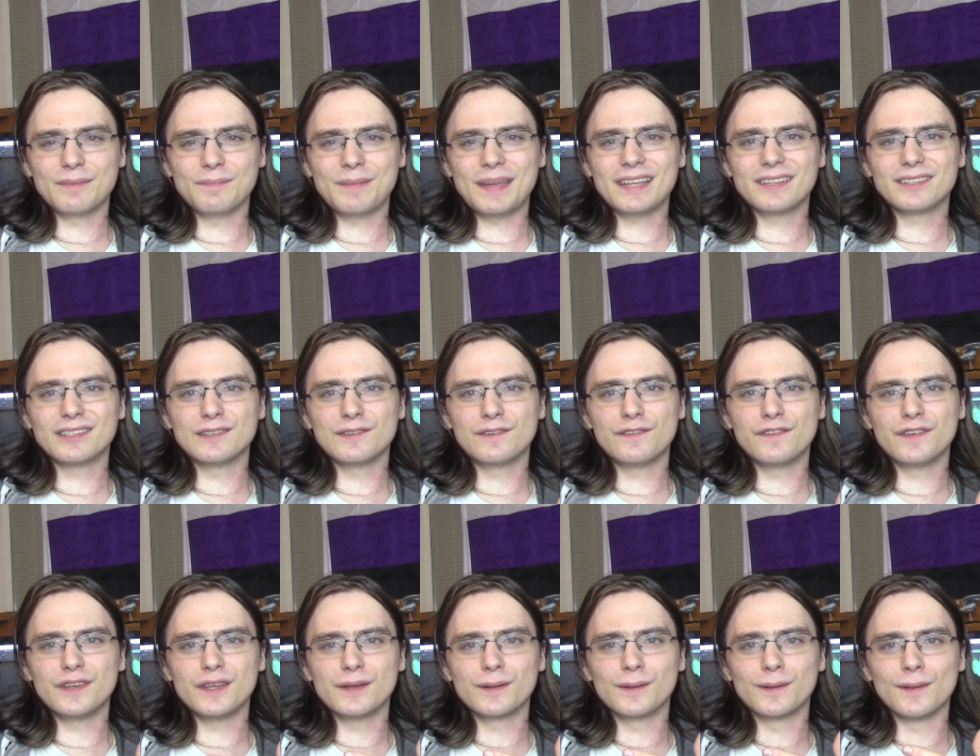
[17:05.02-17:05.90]
makes you
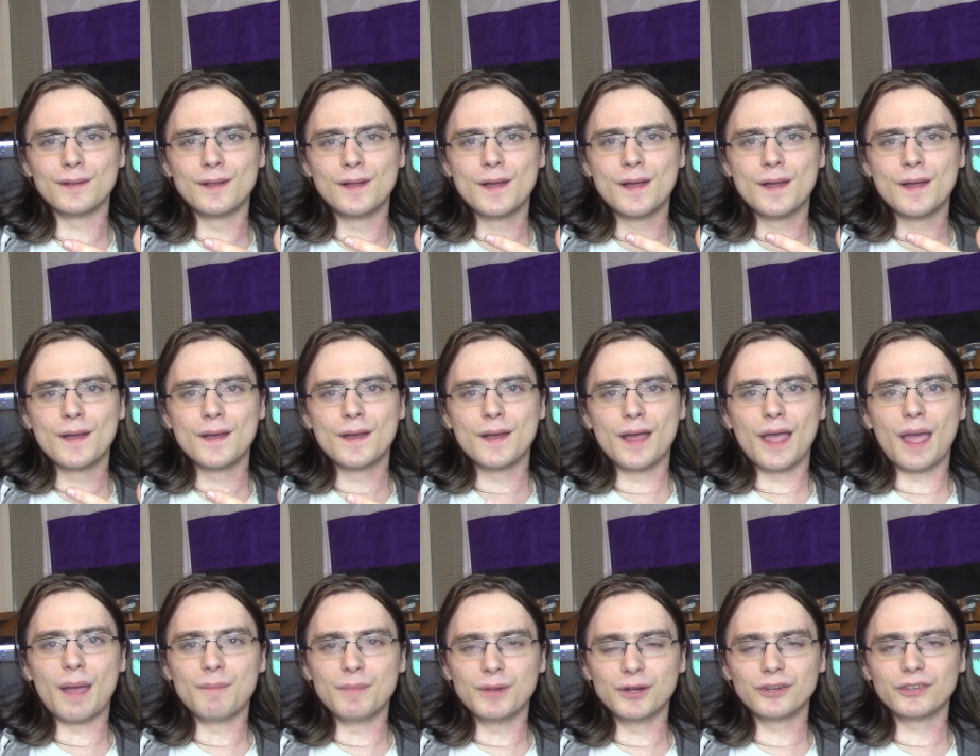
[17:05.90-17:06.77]
feel
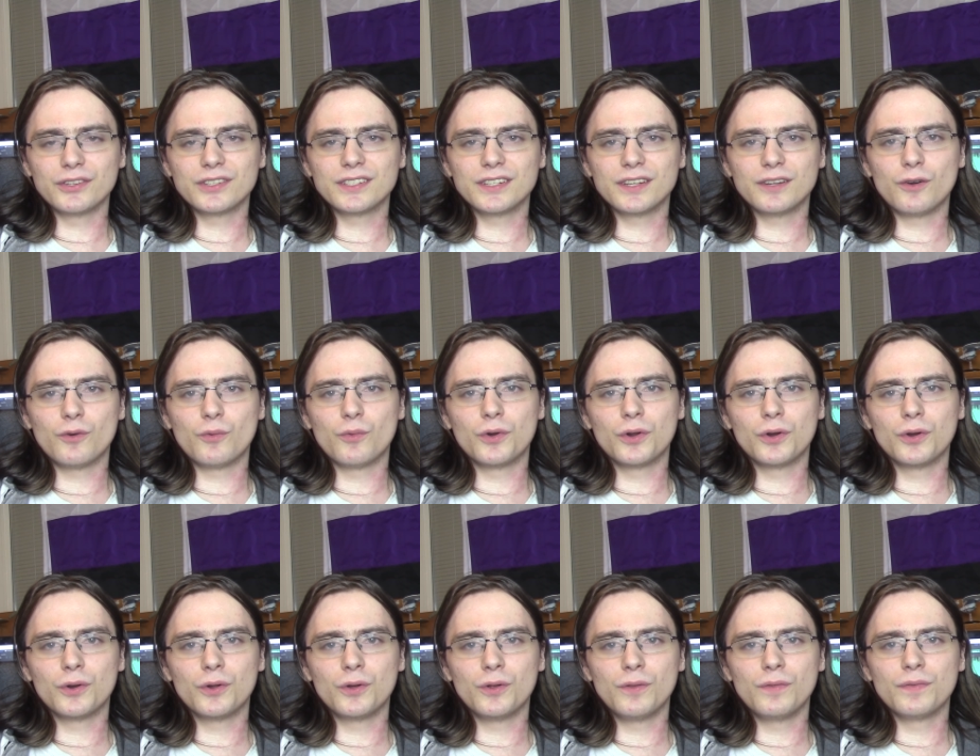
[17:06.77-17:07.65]
immersed in a
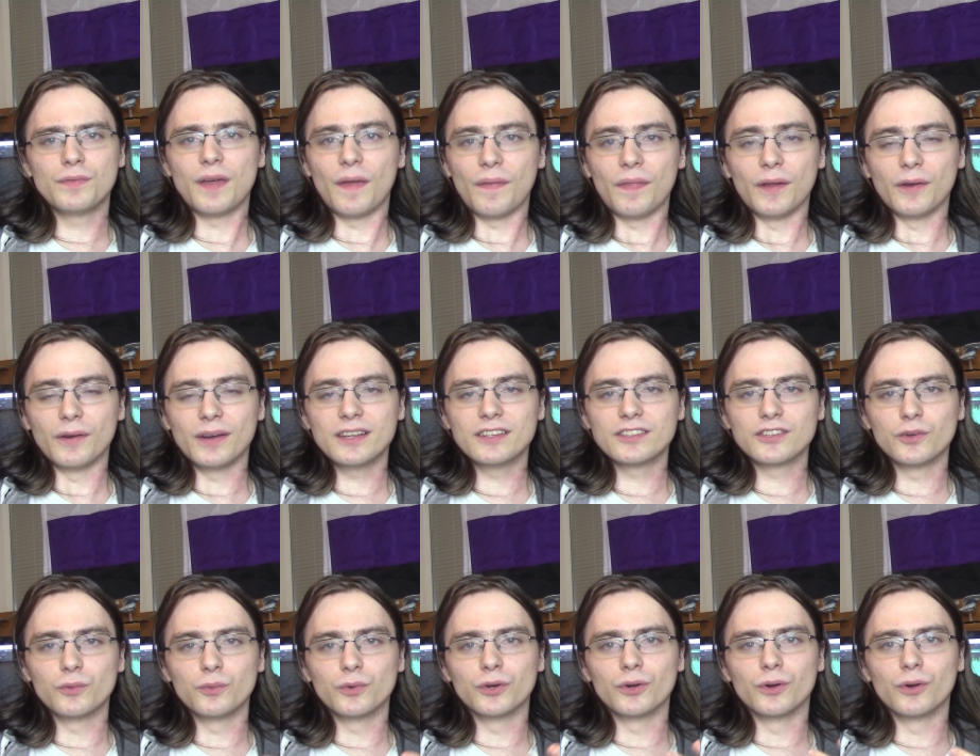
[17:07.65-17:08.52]
world, that there is
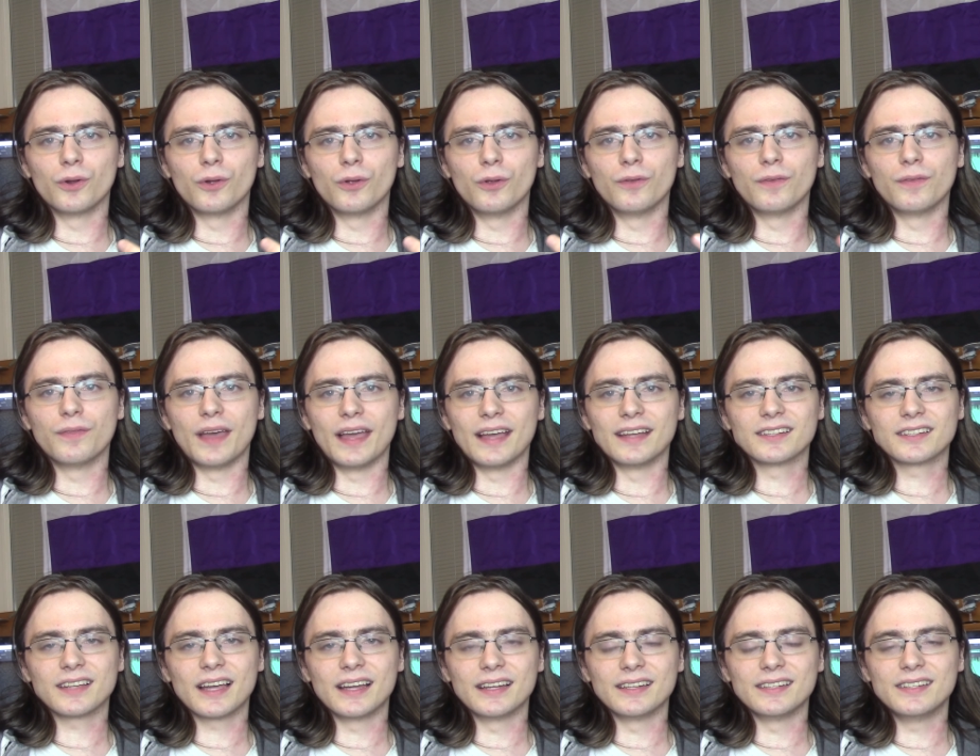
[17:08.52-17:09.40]
a world, that
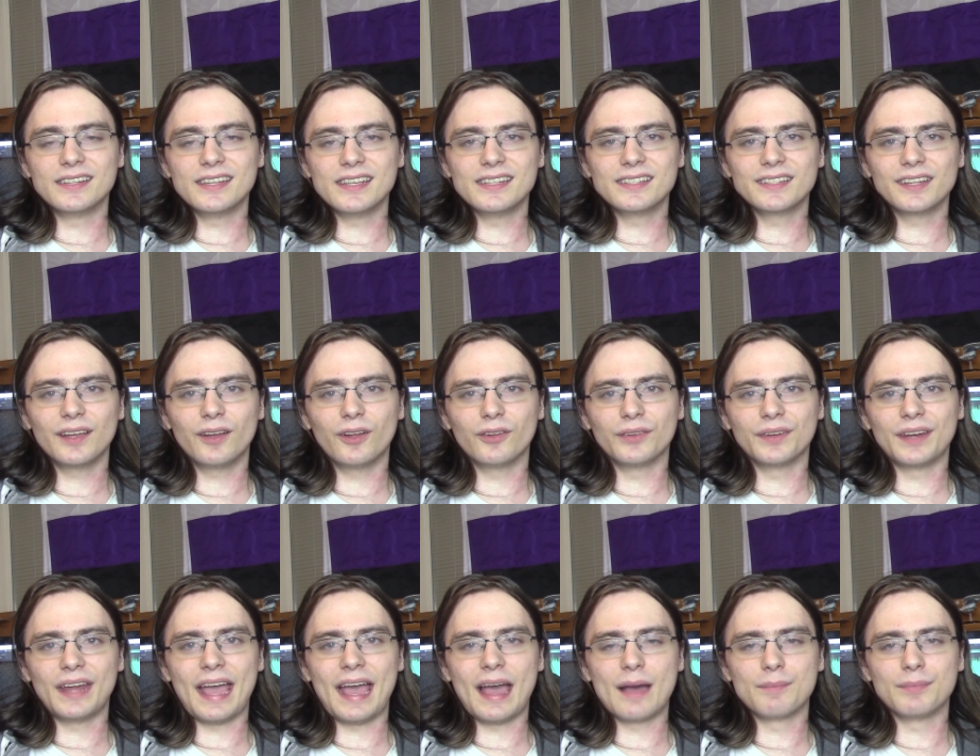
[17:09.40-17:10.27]
it's kind of detailed
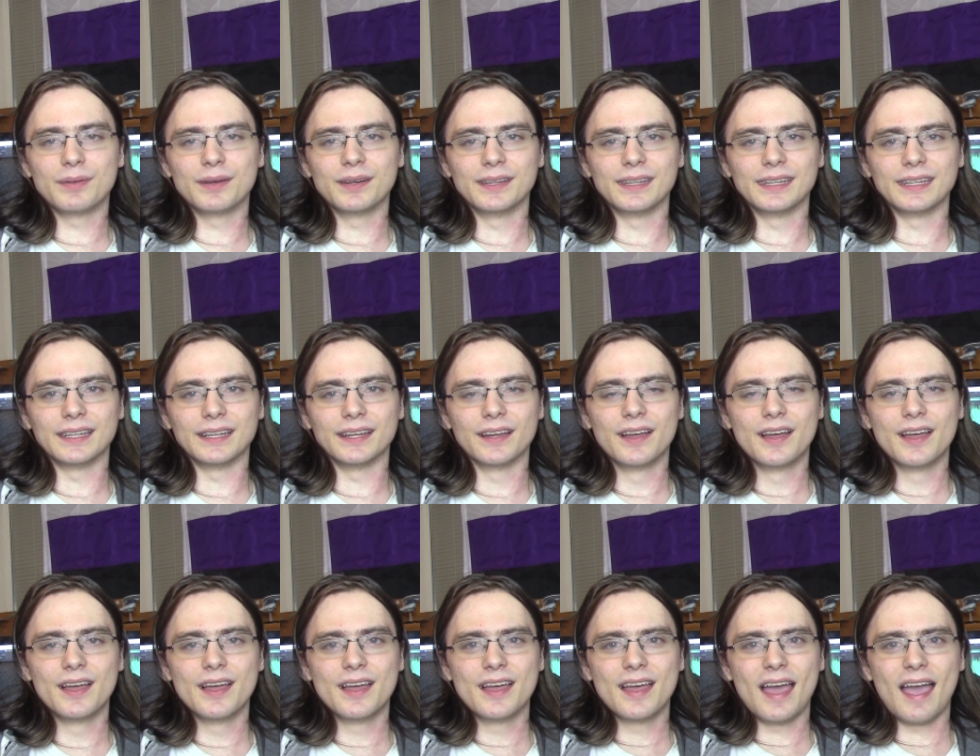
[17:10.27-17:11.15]
and happening,
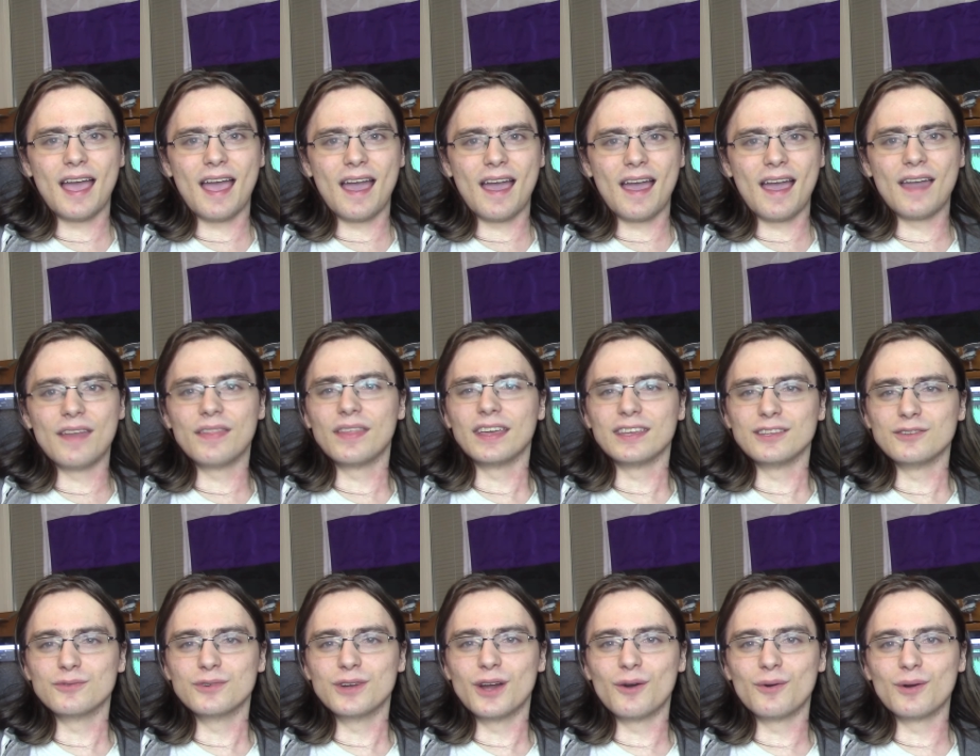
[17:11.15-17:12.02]
and that
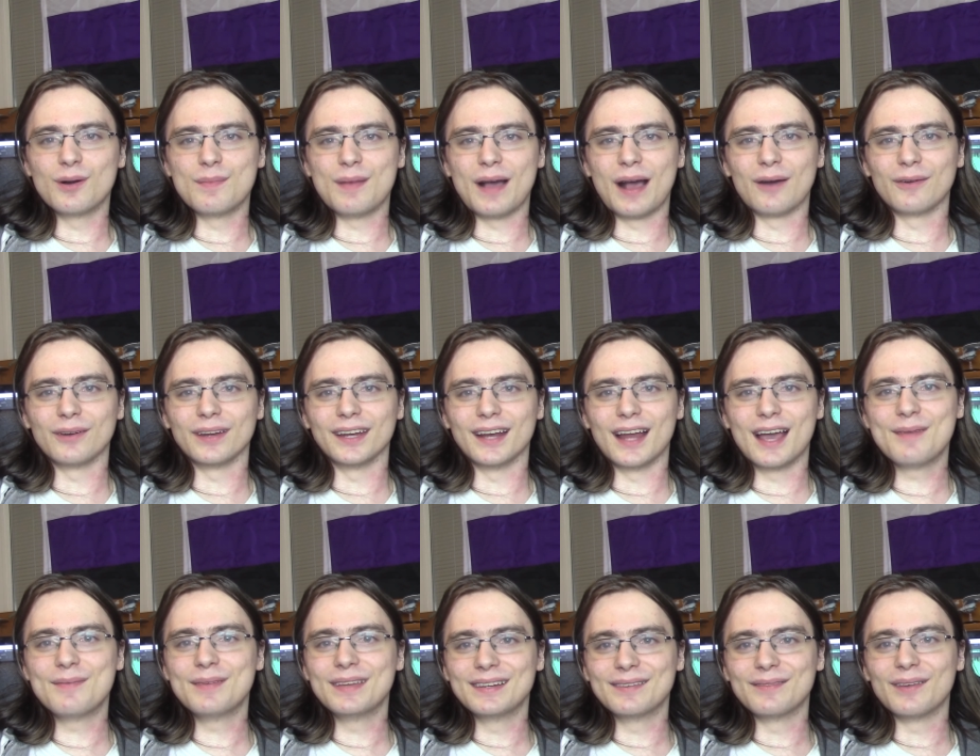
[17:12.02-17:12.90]
you know about it.
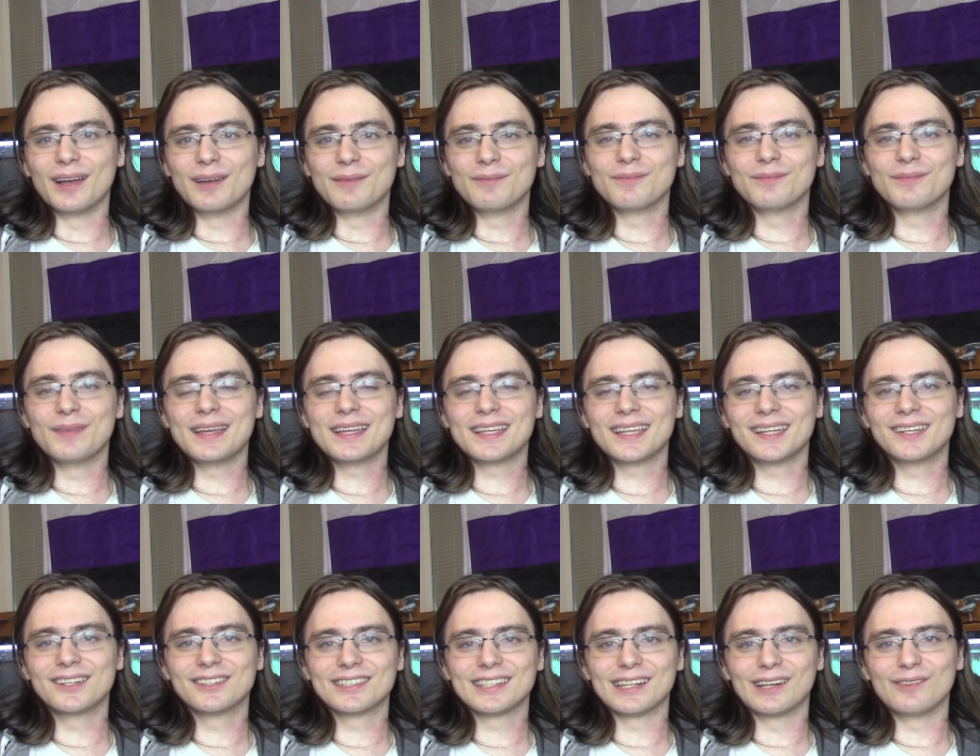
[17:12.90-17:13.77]
I mean, making
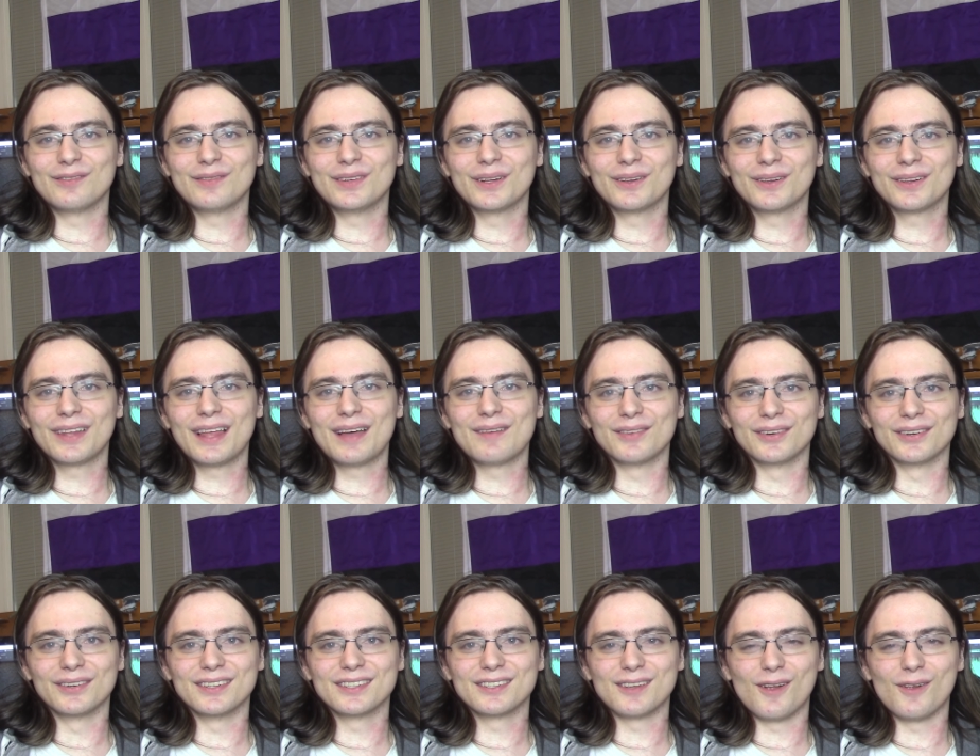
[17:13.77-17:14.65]
yourself feel
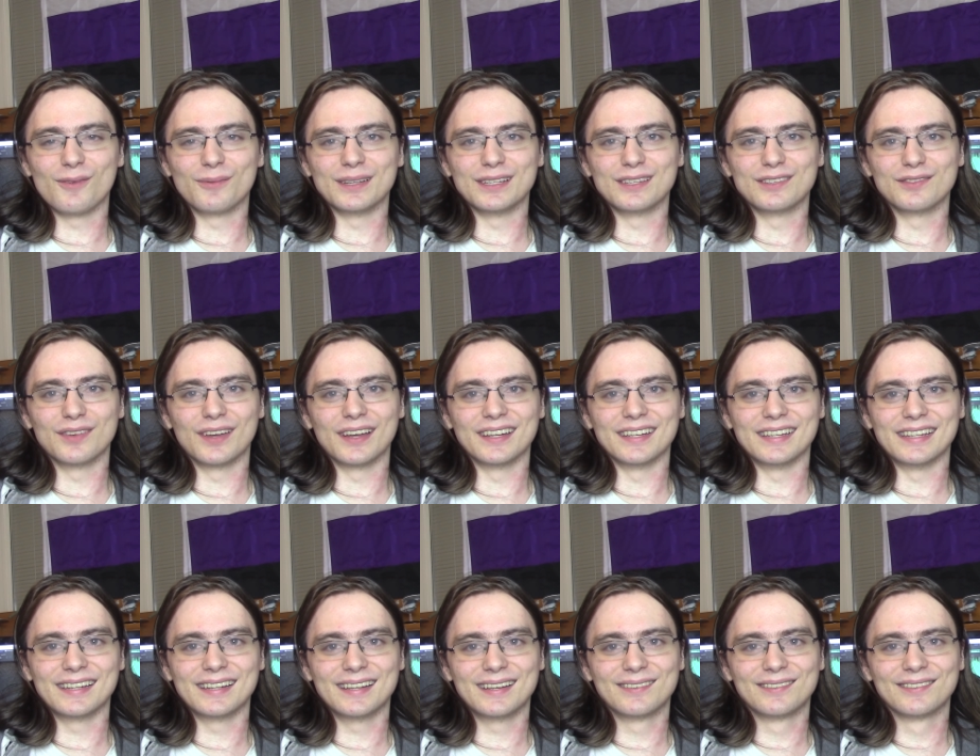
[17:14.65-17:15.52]
clever is always fun,
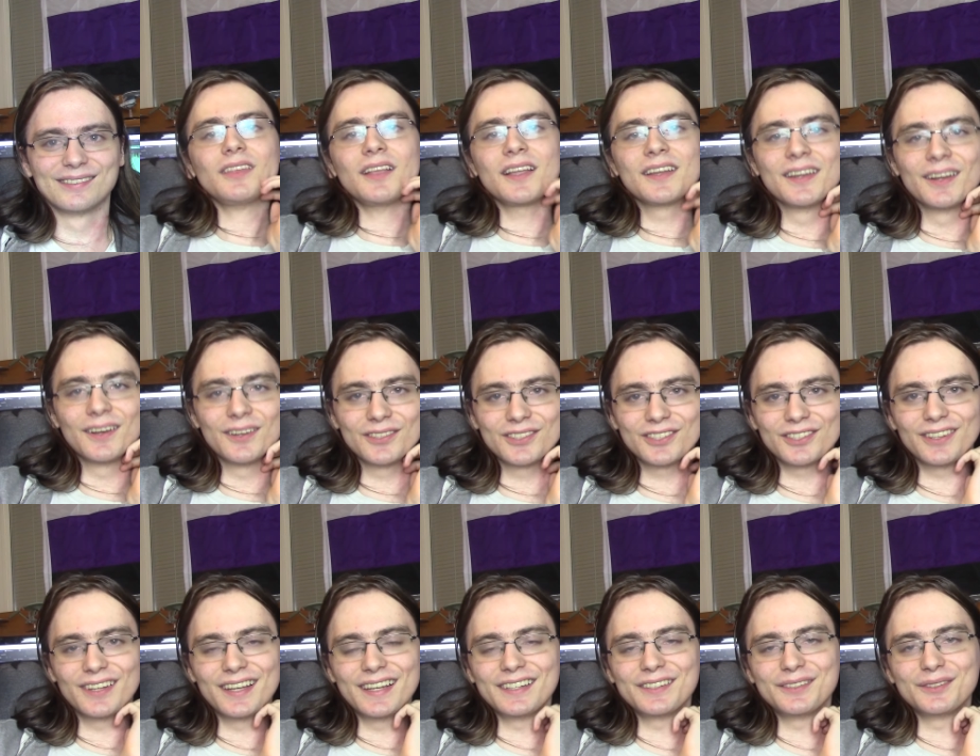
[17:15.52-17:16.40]
you know? I also
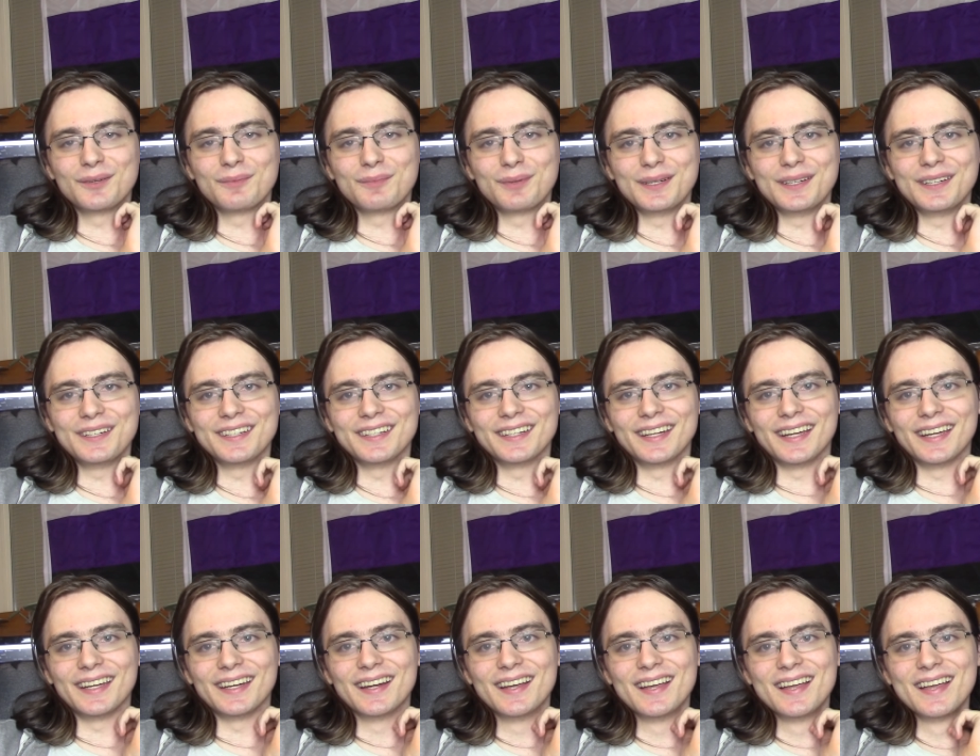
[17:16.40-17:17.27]
like to appreciate